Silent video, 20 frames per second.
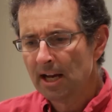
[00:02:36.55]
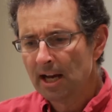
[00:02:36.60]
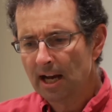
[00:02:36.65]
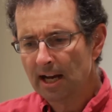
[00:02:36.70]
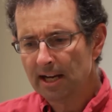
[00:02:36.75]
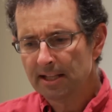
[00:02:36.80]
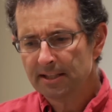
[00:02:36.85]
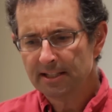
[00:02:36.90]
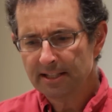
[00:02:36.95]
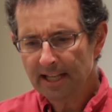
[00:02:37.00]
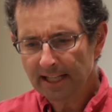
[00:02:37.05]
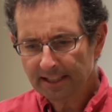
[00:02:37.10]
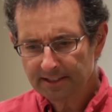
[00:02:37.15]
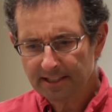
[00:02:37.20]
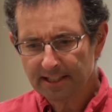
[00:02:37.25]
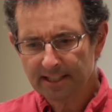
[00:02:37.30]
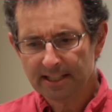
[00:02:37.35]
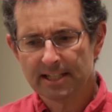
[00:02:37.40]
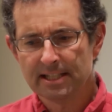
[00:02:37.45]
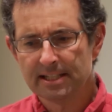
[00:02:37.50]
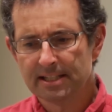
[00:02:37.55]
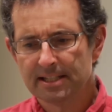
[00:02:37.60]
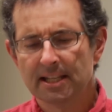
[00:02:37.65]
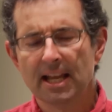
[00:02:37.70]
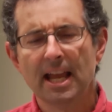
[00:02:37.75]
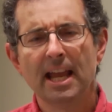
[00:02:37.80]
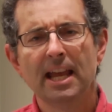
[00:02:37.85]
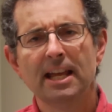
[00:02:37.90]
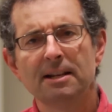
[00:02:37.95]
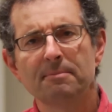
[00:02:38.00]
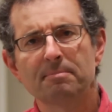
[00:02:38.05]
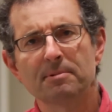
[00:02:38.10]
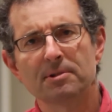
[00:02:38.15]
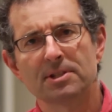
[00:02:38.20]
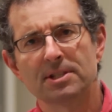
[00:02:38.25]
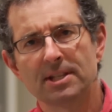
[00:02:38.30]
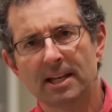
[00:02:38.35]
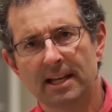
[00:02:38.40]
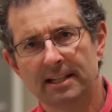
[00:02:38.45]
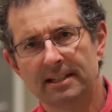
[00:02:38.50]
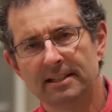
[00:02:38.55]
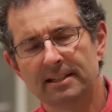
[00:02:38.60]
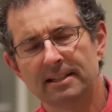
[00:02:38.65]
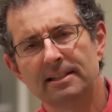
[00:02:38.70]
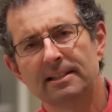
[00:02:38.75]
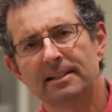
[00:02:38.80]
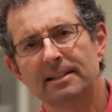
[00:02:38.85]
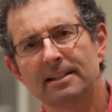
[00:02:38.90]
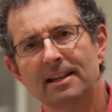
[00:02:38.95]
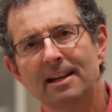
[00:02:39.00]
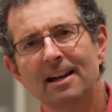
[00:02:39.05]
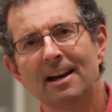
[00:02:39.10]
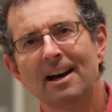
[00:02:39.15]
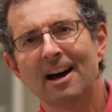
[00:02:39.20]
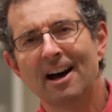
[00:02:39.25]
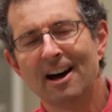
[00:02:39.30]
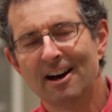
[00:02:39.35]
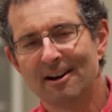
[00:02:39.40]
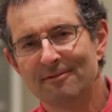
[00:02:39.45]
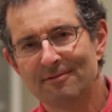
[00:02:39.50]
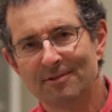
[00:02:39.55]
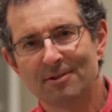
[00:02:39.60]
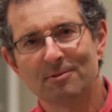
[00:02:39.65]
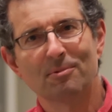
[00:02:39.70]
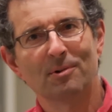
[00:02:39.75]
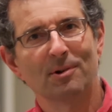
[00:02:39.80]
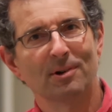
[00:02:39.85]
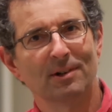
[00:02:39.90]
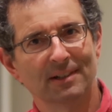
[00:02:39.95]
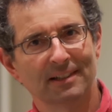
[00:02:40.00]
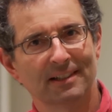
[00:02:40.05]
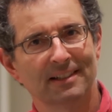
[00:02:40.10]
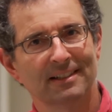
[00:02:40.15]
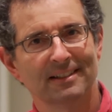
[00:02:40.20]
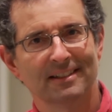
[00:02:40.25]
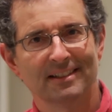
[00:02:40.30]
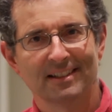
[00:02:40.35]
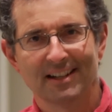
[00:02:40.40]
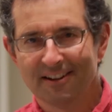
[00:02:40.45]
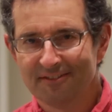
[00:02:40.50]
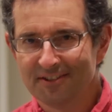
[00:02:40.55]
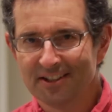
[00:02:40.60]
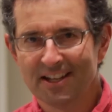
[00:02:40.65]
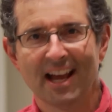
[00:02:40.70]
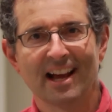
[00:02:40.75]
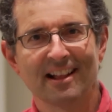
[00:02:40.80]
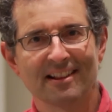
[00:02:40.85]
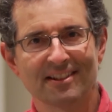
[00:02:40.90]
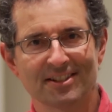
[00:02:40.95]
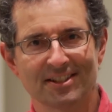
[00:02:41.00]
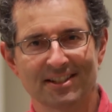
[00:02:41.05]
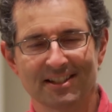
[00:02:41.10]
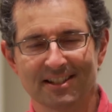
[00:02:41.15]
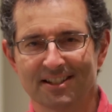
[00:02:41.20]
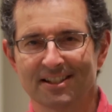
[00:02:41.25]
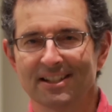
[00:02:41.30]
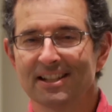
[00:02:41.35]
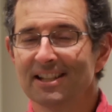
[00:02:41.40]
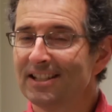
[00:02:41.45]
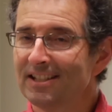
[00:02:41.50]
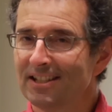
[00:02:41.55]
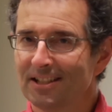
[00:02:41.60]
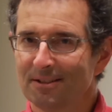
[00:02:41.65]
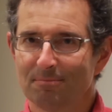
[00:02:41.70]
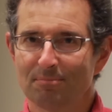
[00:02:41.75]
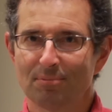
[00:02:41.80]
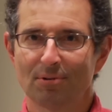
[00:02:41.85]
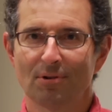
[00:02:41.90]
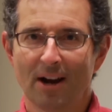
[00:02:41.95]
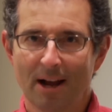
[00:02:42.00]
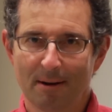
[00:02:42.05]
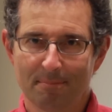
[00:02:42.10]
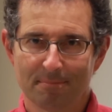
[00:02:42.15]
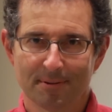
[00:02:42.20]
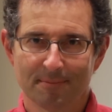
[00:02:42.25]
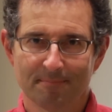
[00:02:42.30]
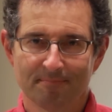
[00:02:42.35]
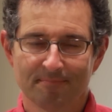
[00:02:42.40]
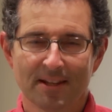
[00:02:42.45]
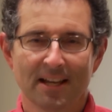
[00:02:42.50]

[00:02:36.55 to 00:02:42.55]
Uh, the next thing is 80% of the work of analysis is in prep.